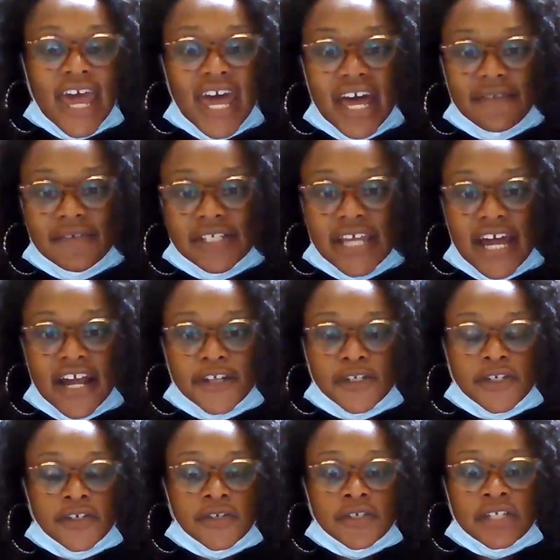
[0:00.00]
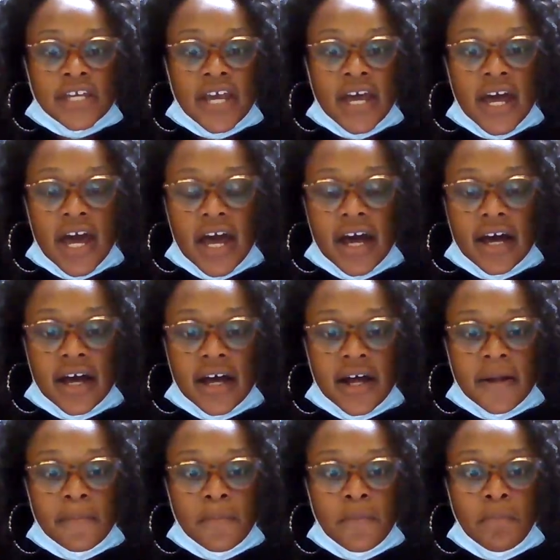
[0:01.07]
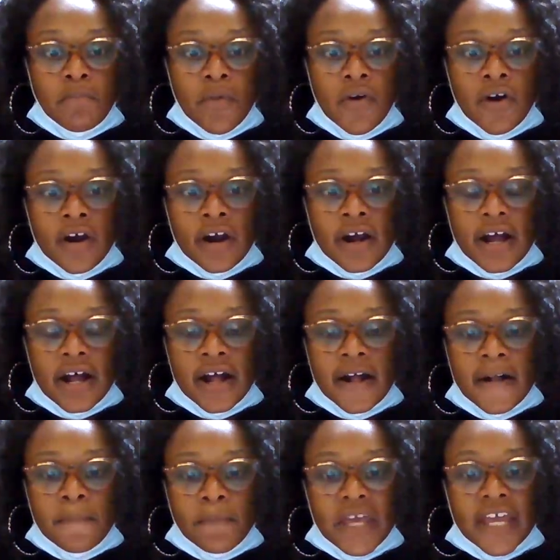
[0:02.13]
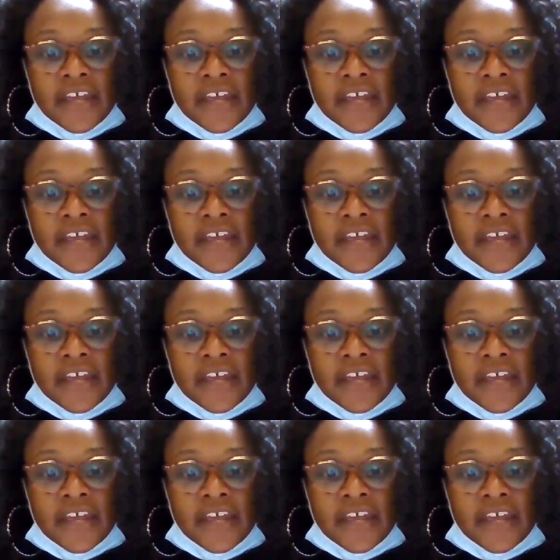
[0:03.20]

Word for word: advertisers, uh, more uh,